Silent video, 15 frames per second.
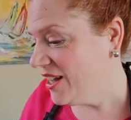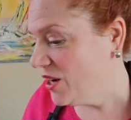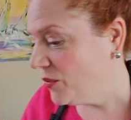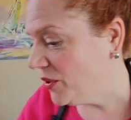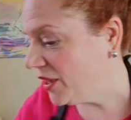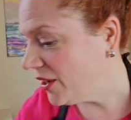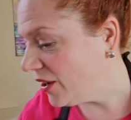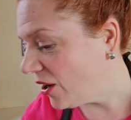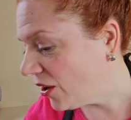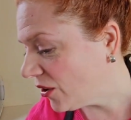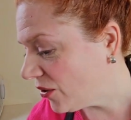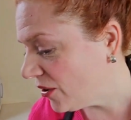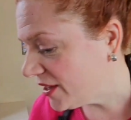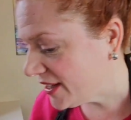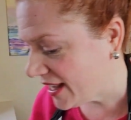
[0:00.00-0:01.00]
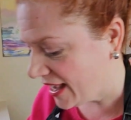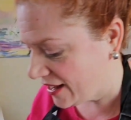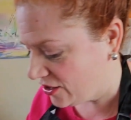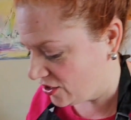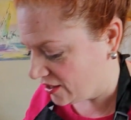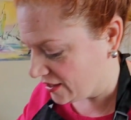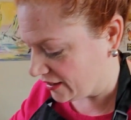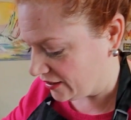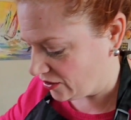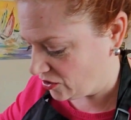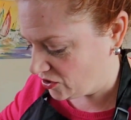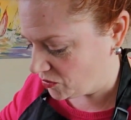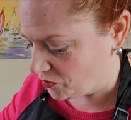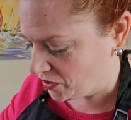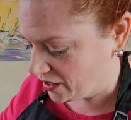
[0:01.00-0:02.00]
We are going to add just a little
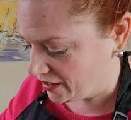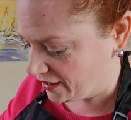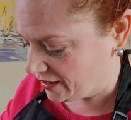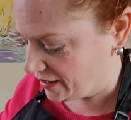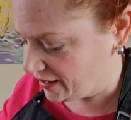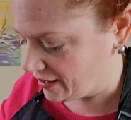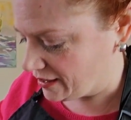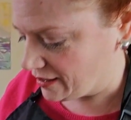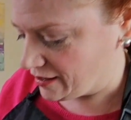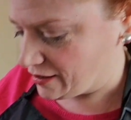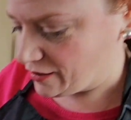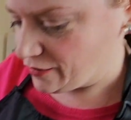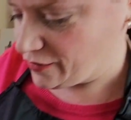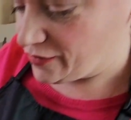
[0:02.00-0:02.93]
sprinkling of